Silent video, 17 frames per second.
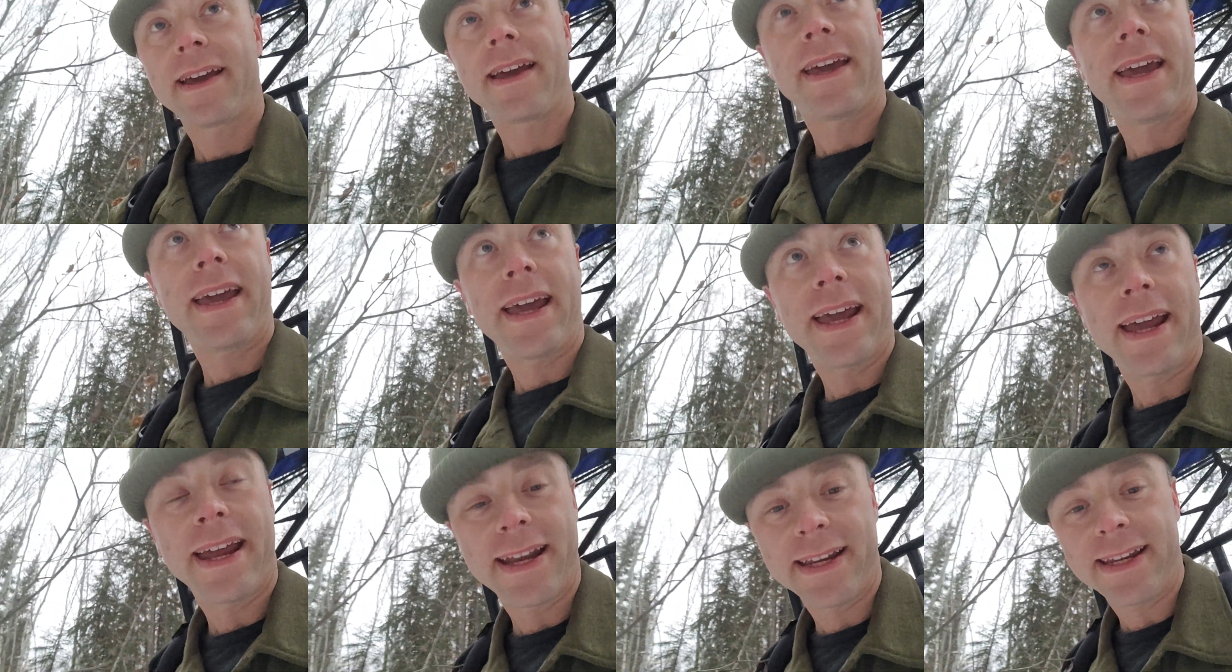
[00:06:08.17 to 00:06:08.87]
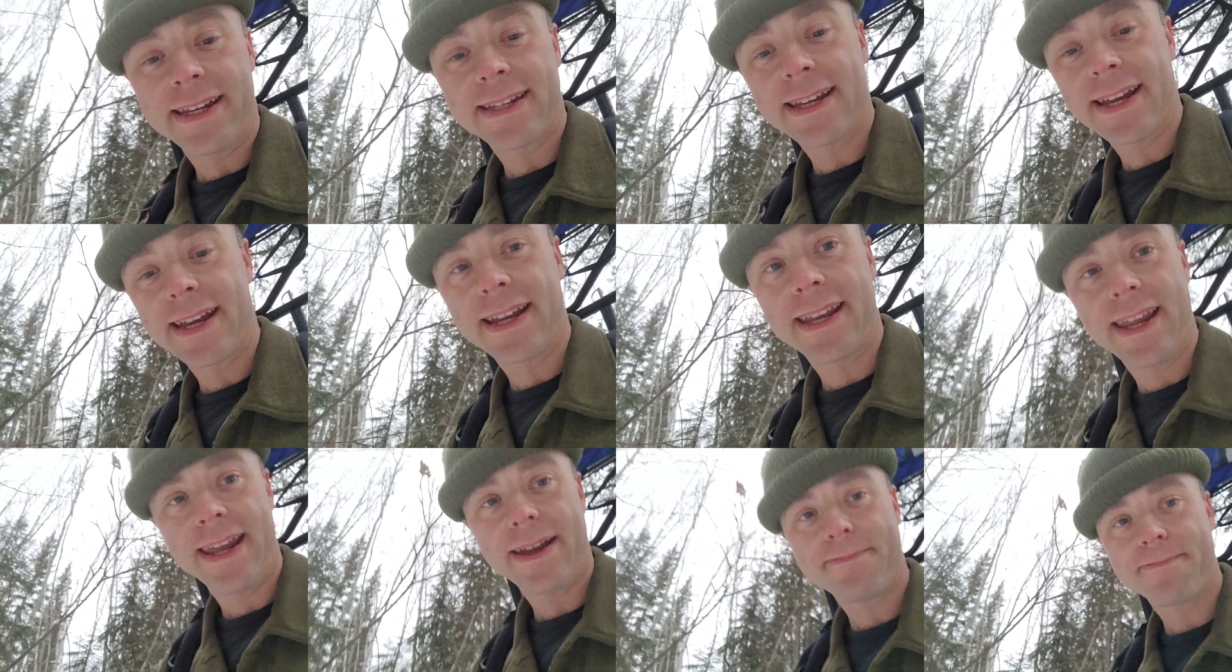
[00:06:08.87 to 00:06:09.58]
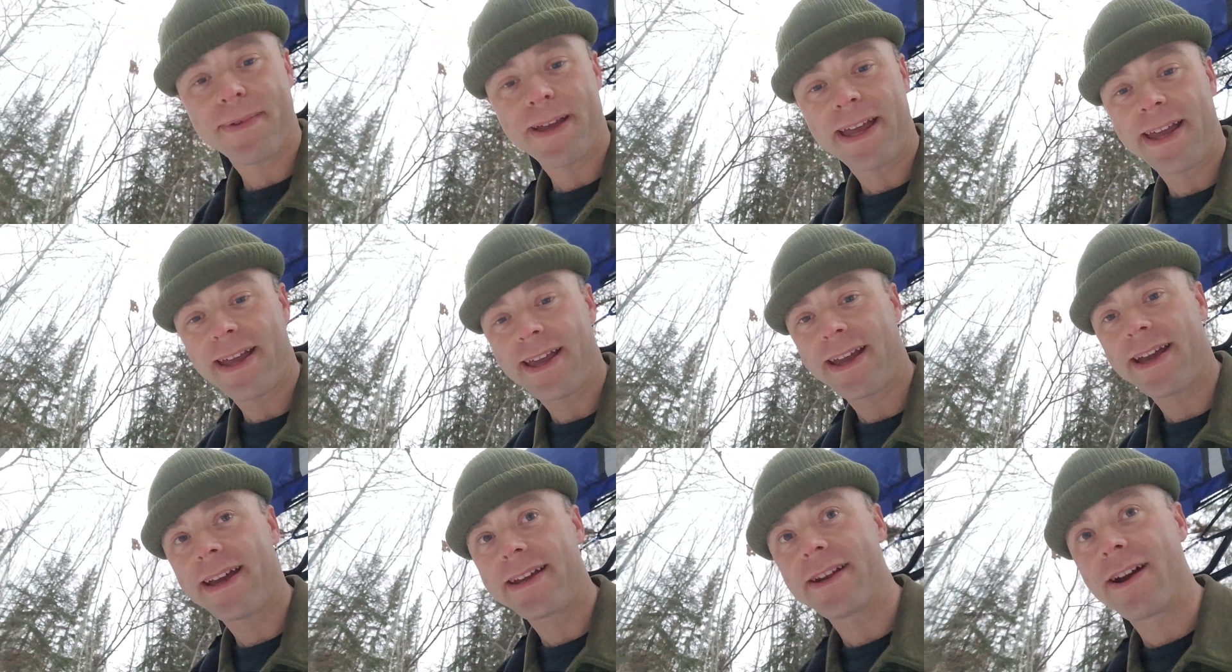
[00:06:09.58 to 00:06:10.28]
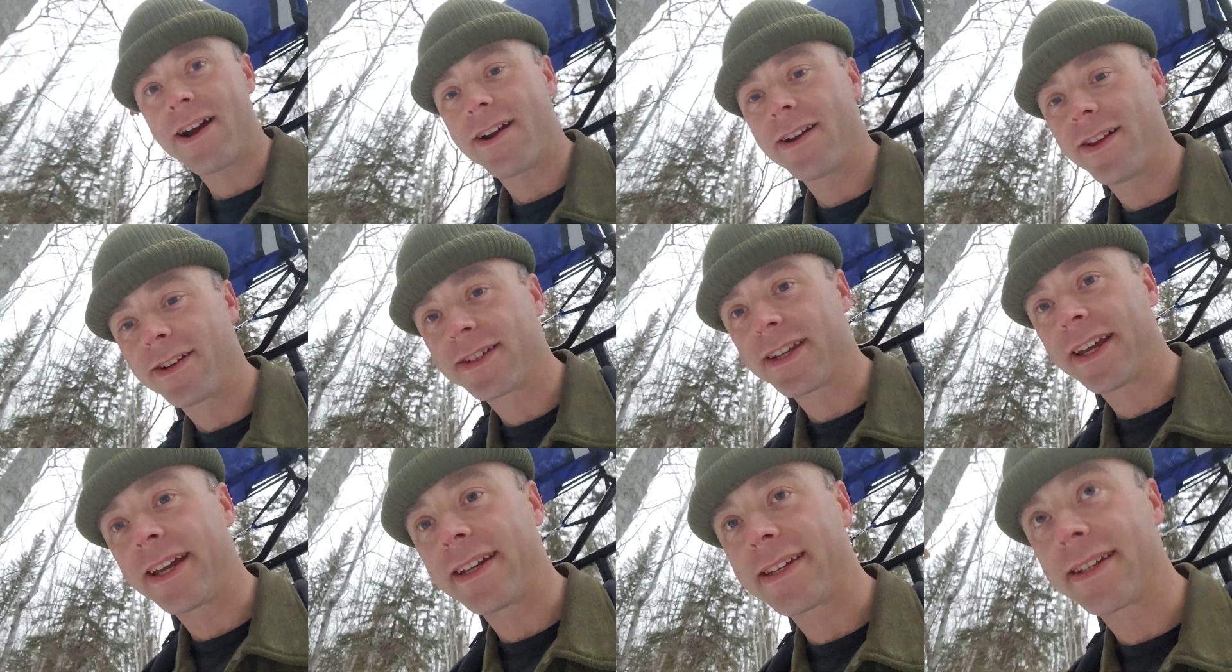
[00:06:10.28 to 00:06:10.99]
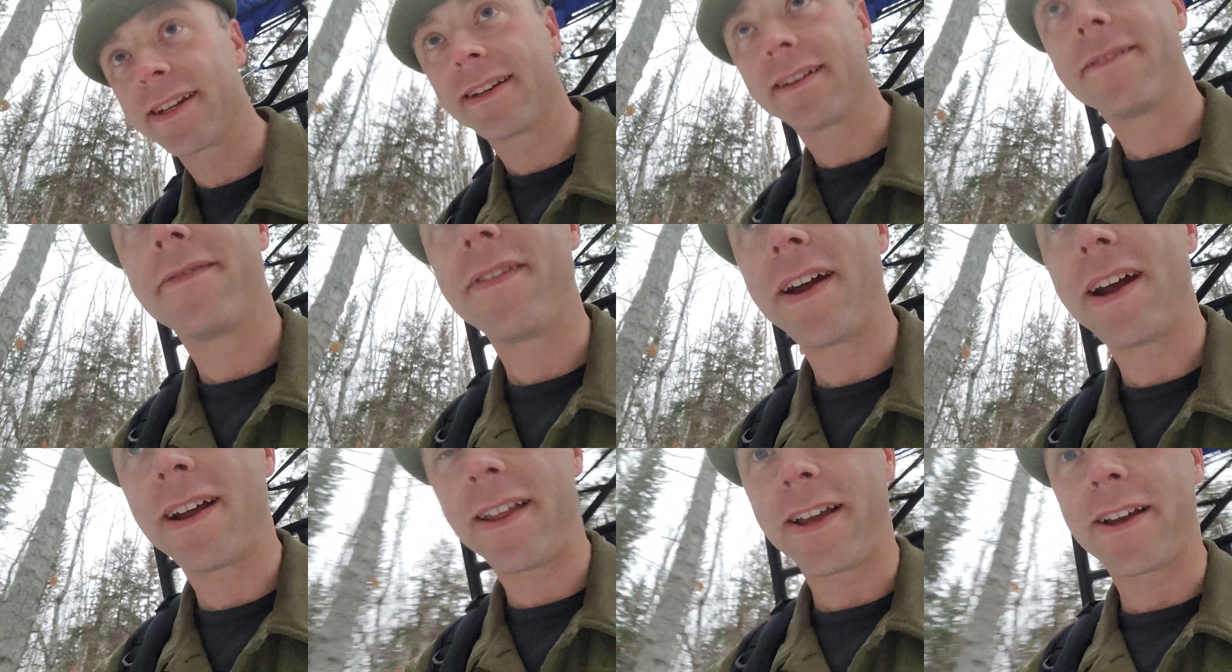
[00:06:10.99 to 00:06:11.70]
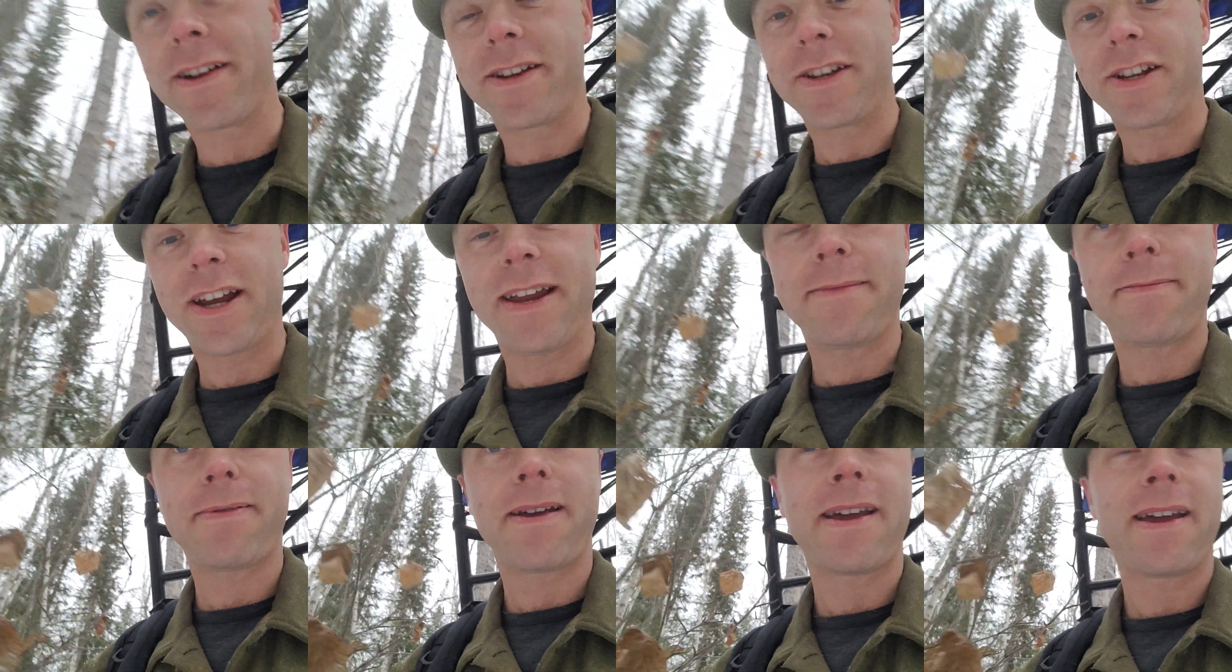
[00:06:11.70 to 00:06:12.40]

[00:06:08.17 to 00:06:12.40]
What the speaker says: And he said, yep, your heart looks like it's in fairly good shape,